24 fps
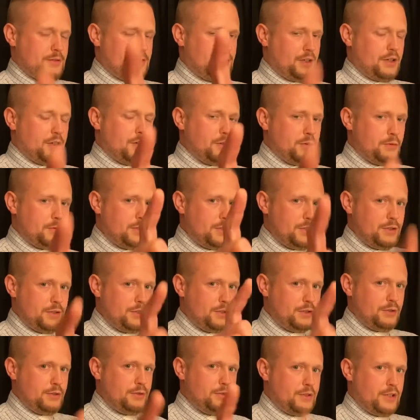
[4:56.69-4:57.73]
don't
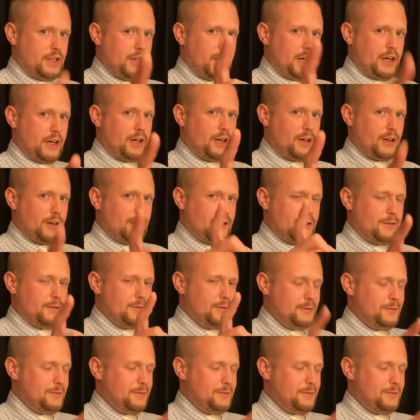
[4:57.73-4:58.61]
you dare